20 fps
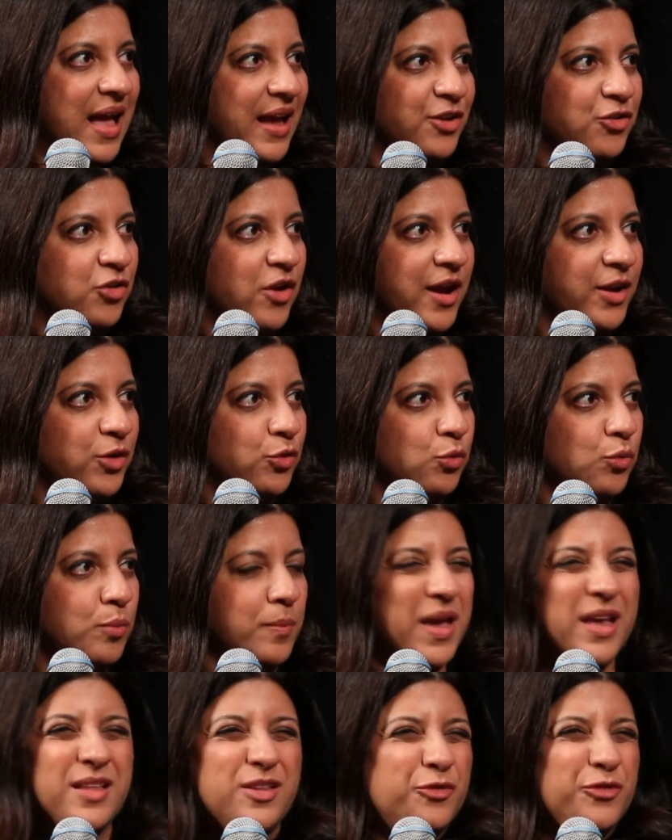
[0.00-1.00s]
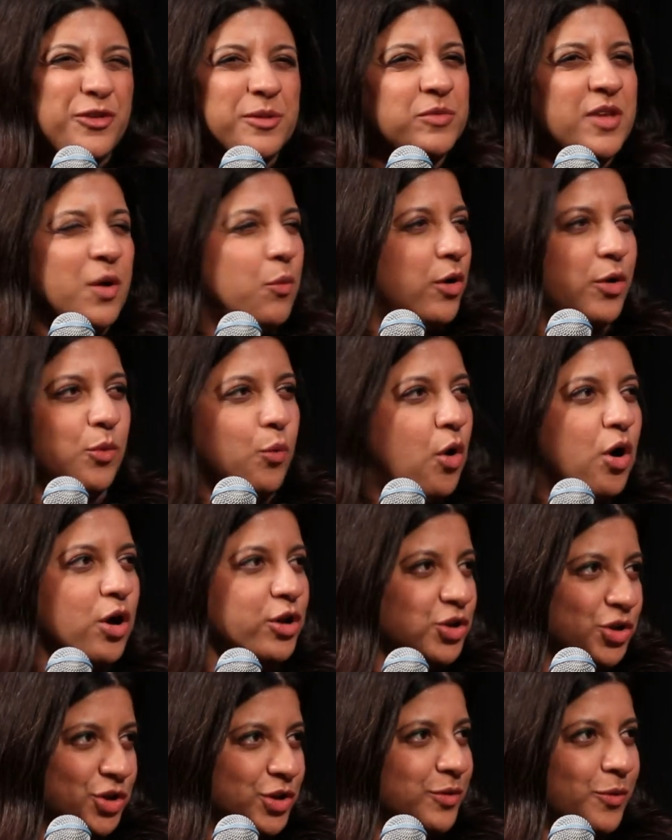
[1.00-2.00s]
I try to make the films I want to
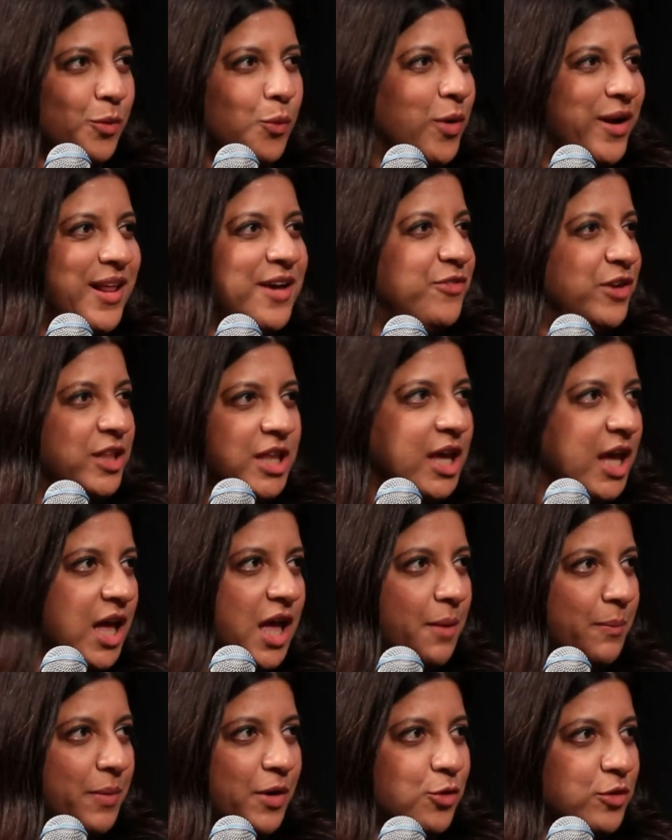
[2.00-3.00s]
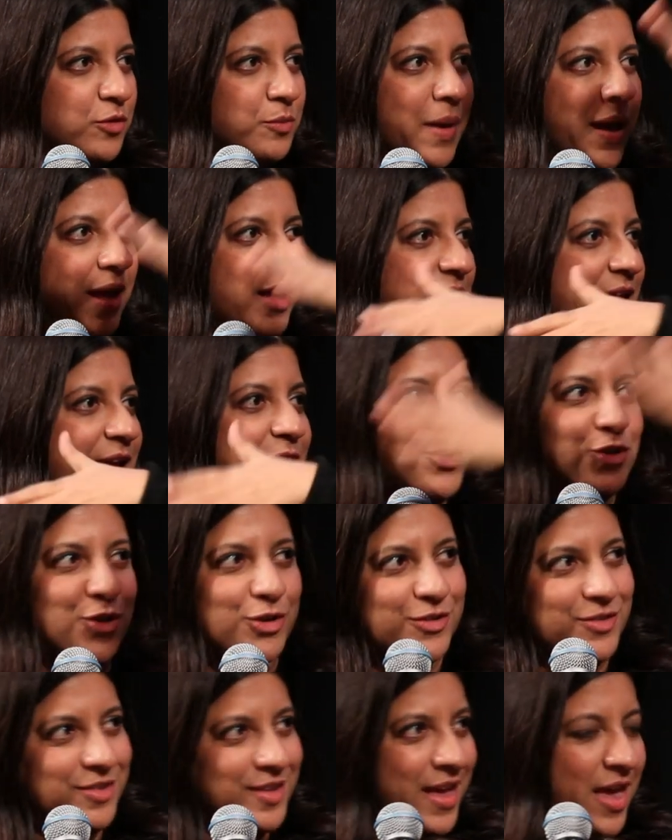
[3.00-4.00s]
watch, whatever they are, because my range
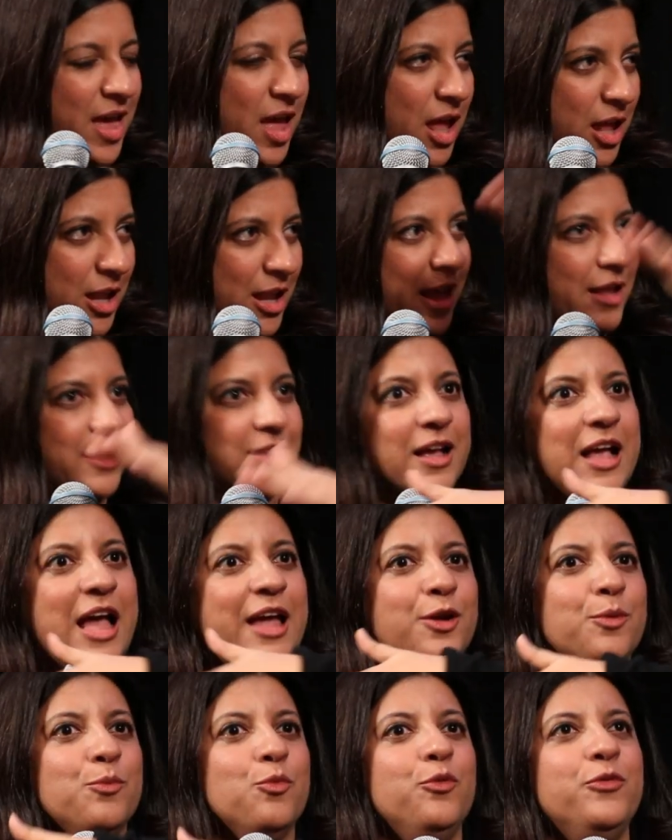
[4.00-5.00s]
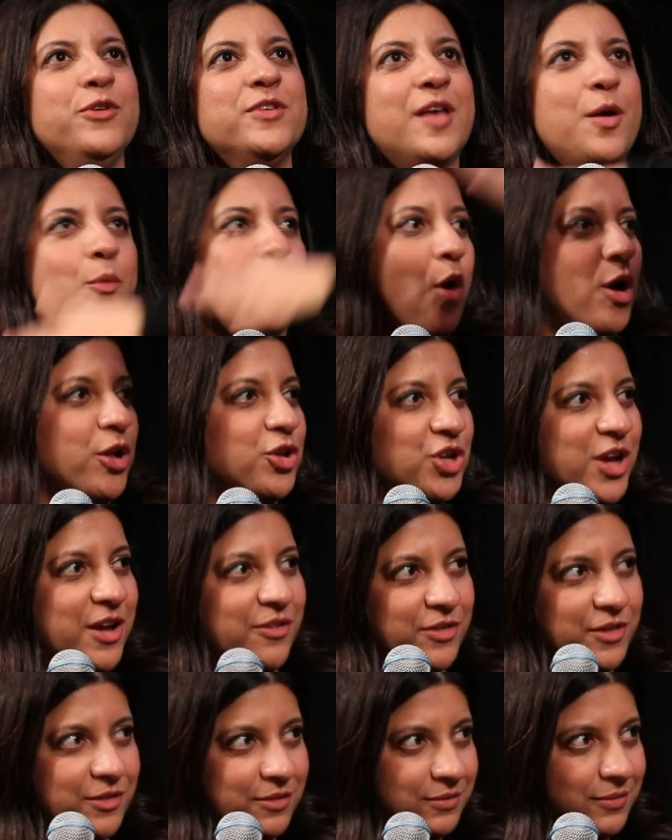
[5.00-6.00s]
is... Like, the kind of movies I watch have
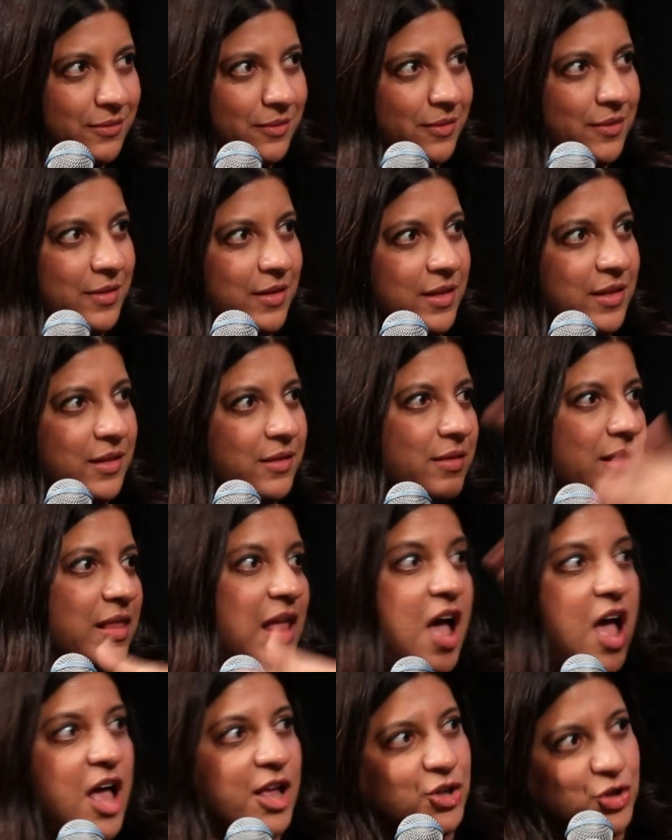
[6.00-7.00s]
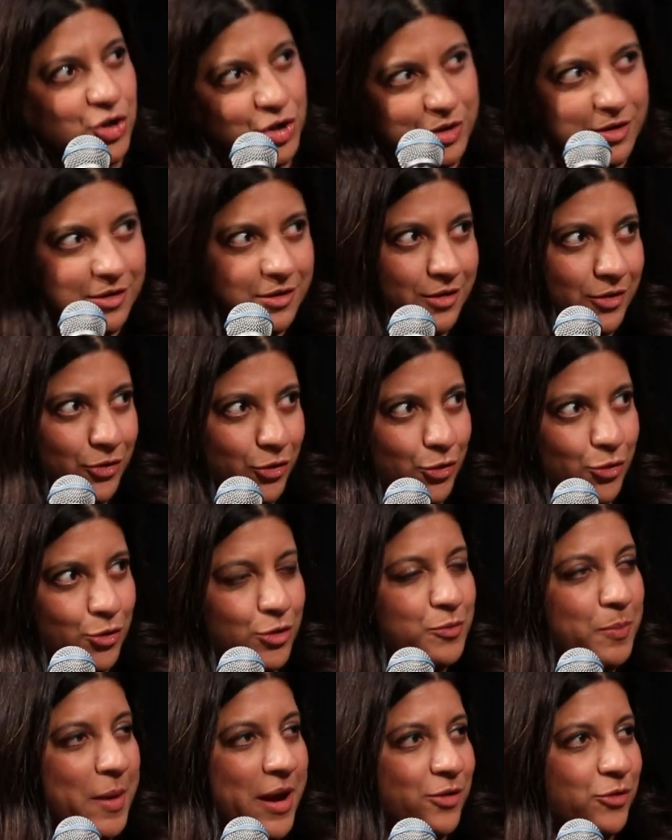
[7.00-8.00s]
a large,
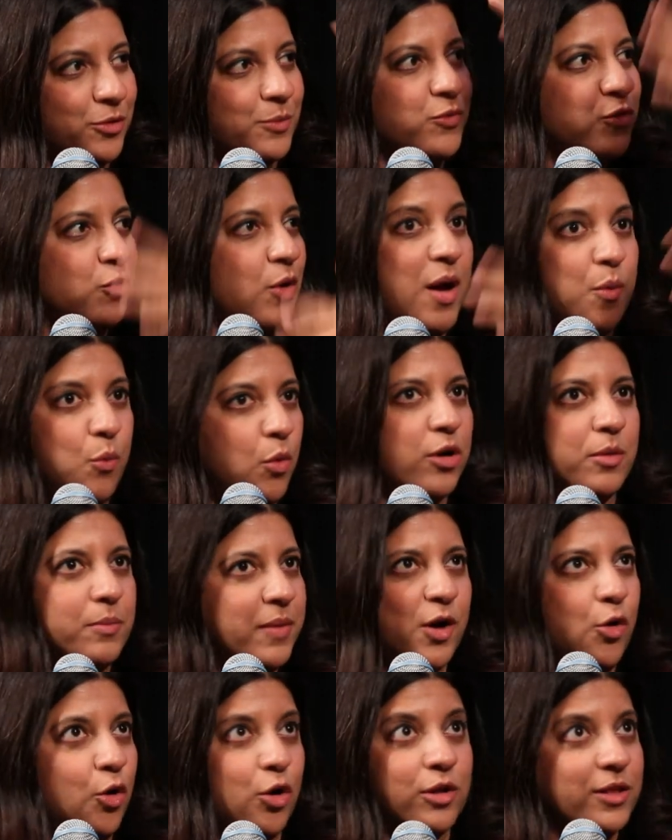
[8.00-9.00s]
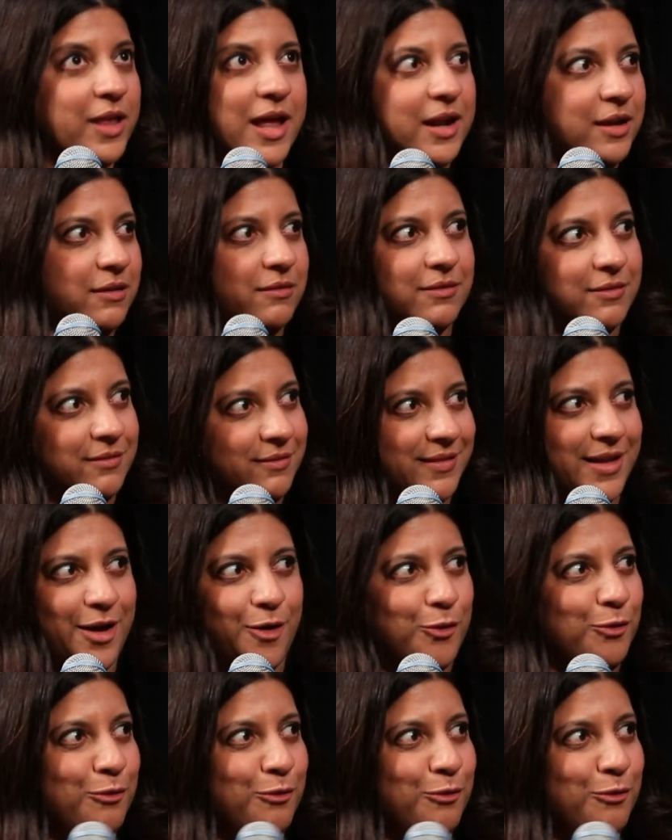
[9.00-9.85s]
spectrum. So I want to make all that now.